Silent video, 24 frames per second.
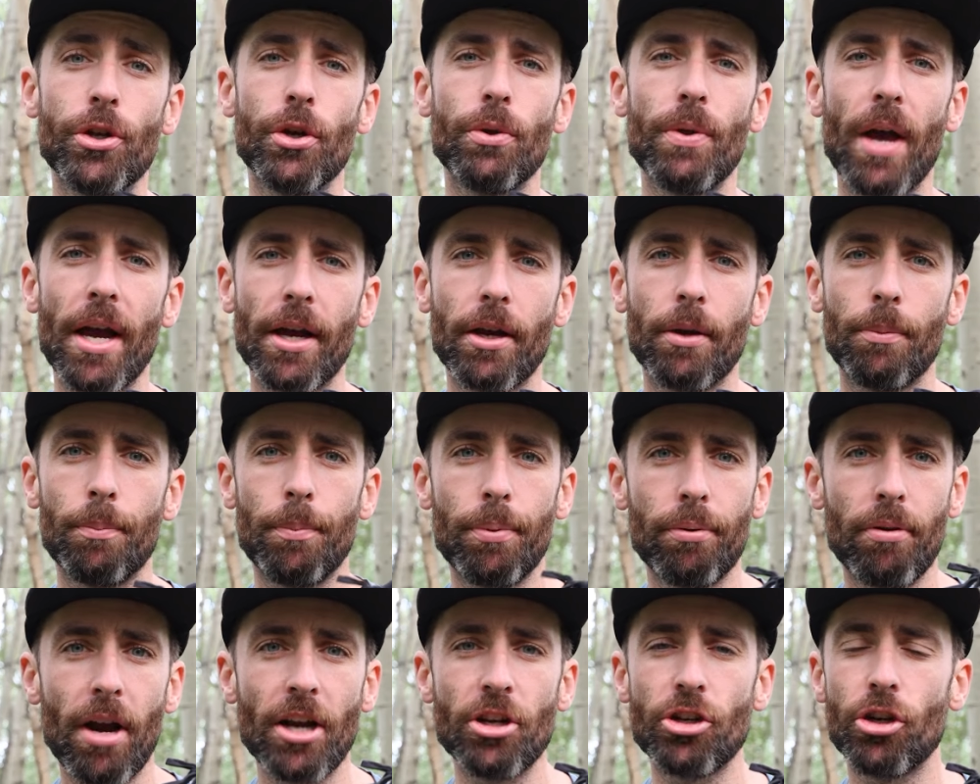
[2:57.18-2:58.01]
to that
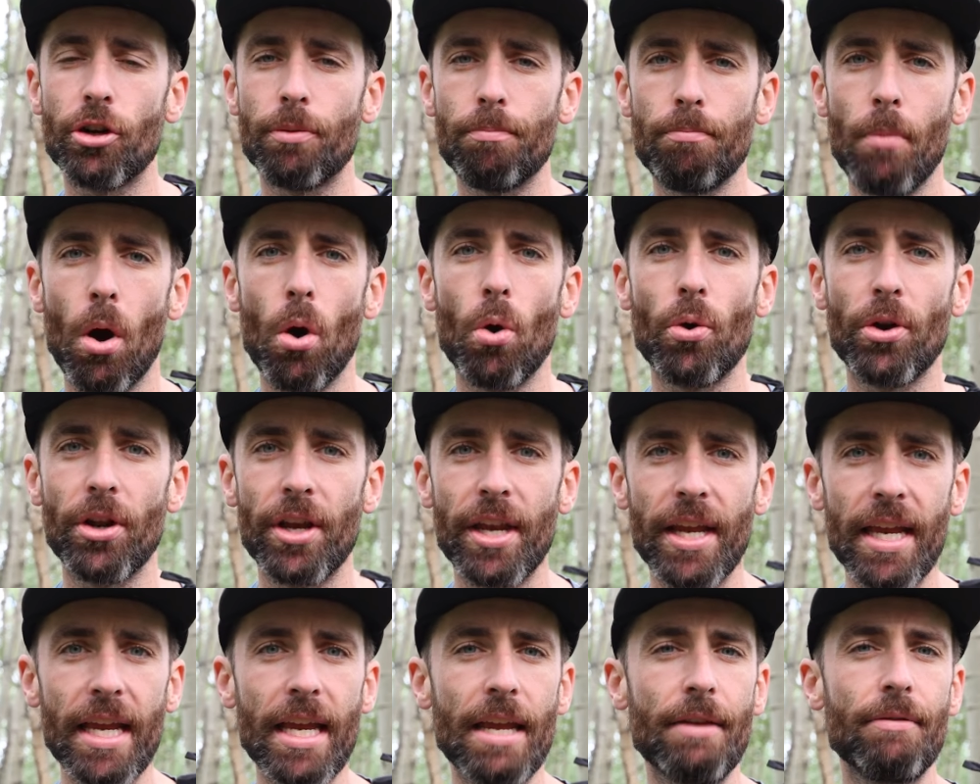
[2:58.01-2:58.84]
compression
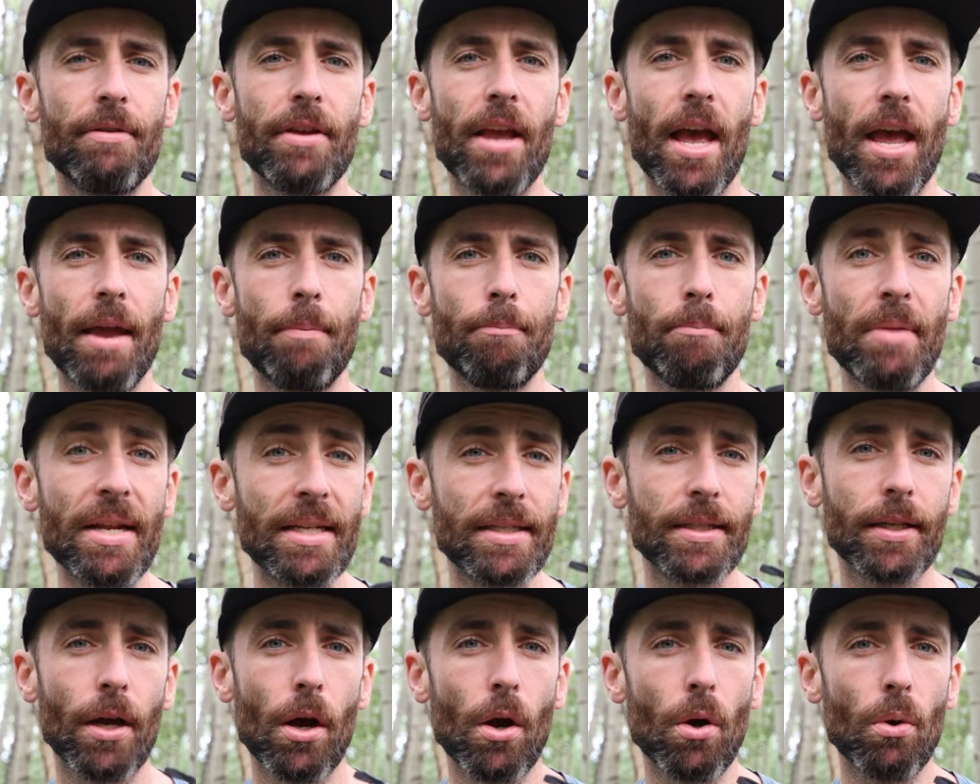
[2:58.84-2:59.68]
molded EVA
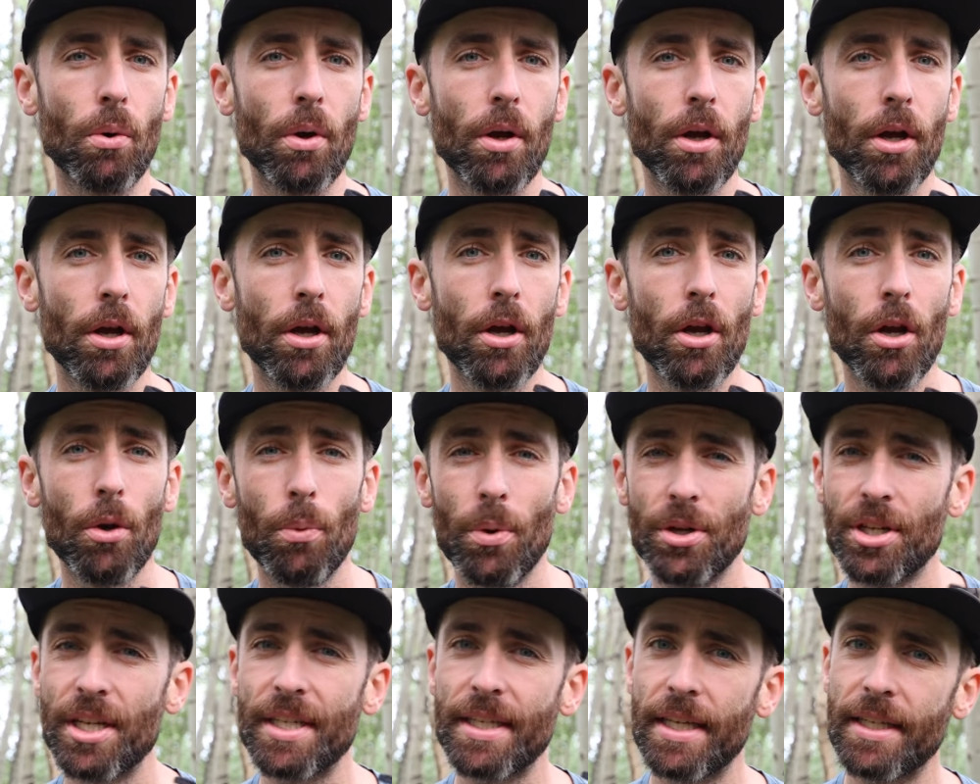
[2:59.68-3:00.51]
midsole,
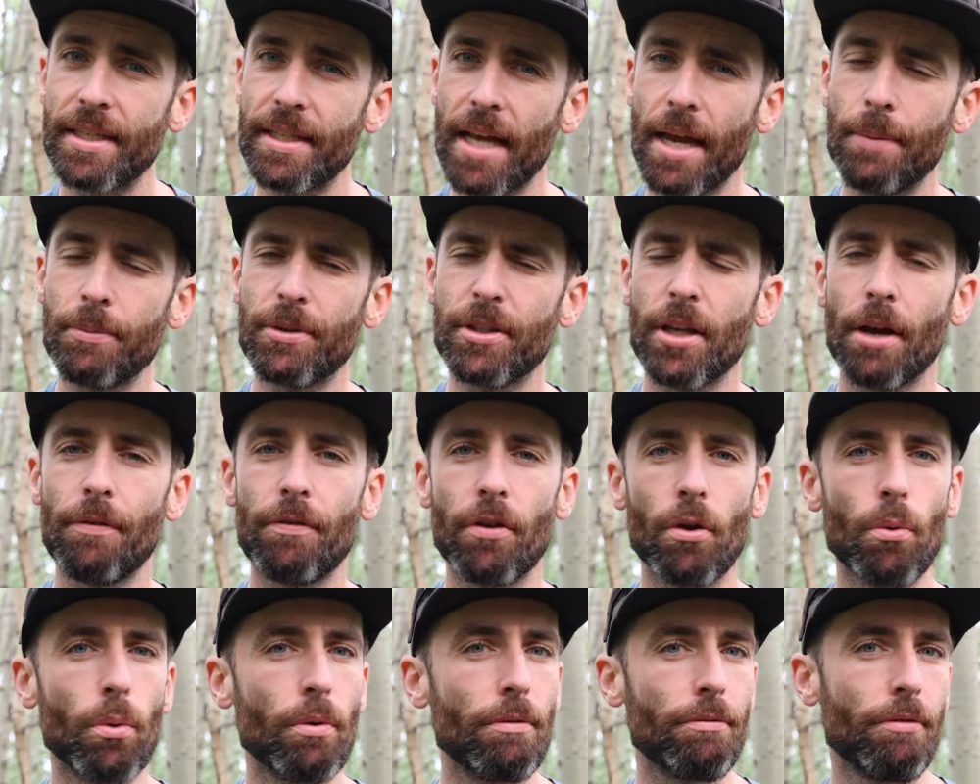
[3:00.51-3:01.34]
which is the same
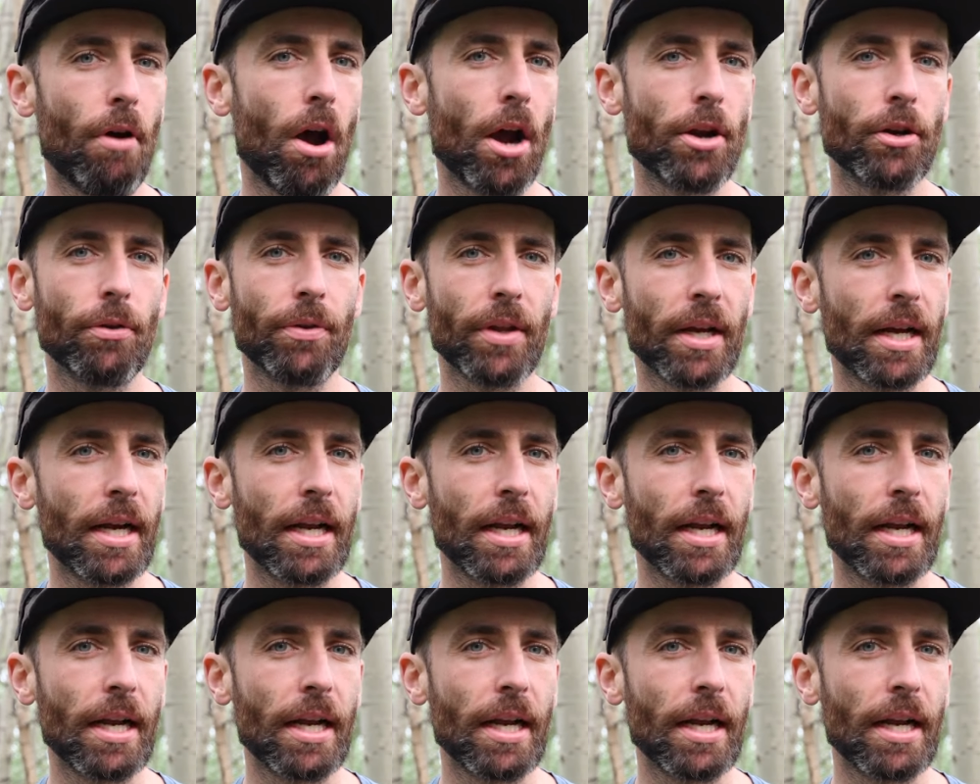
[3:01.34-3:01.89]
stuff you would find on the